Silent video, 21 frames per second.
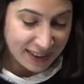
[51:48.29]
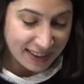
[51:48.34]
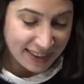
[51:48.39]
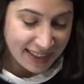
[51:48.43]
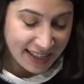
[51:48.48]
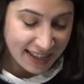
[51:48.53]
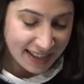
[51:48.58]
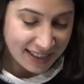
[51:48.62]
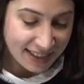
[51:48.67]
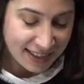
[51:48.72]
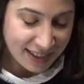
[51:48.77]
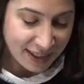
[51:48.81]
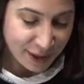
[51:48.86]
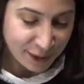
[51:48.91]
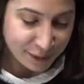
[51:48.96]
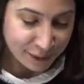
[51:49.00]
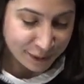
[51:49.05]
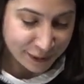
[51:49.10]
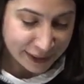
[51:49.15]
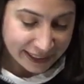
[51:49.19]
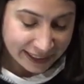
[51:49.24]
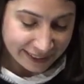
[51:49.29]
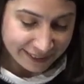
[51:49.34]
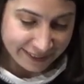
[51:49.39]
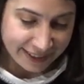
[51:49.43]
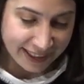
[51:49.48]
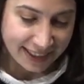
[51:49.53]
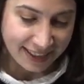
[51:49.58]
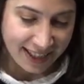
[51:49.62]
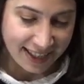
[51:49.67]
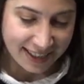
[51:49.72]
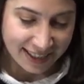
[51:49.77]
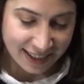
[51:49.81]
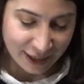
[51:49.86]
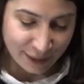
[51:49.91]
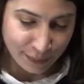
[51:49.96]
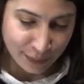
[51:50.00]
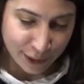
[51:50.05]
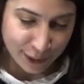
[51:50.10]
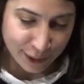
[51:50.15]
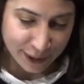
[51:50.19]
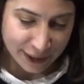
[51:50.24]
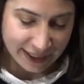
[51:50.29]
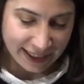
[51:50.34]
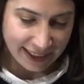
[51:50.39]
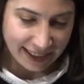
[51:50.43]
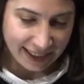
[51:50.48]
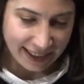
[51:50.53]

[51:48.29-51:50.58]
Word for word: there's a really fantastic book